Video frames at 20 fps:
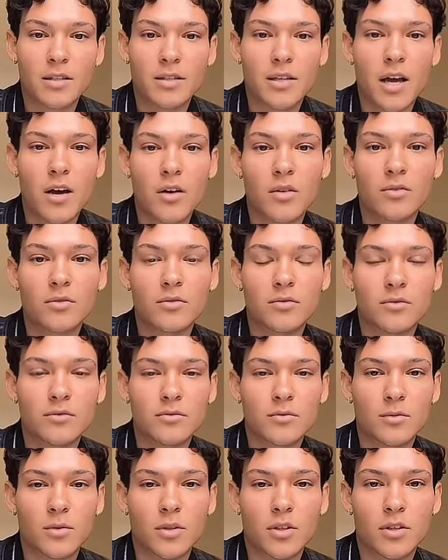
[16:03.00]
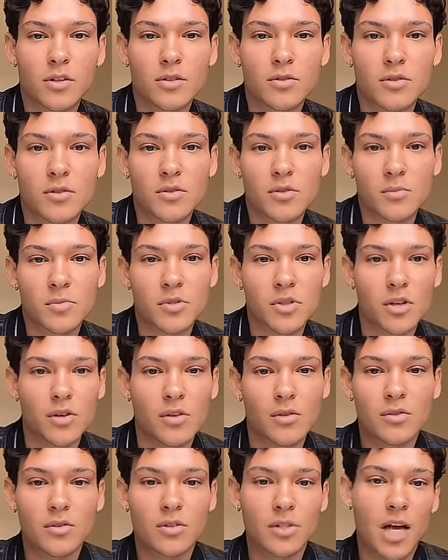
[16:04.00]
that is out, we're gonna do some
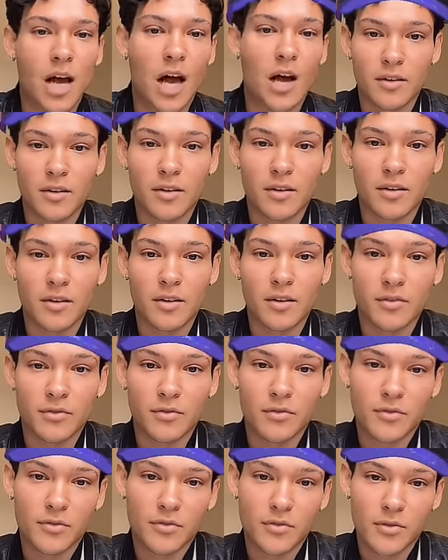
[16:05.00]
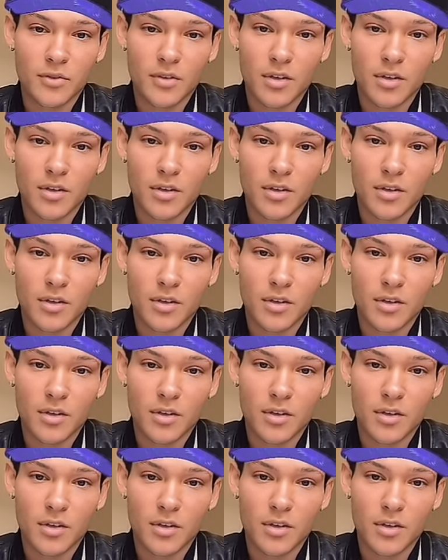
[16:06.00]
shows outside of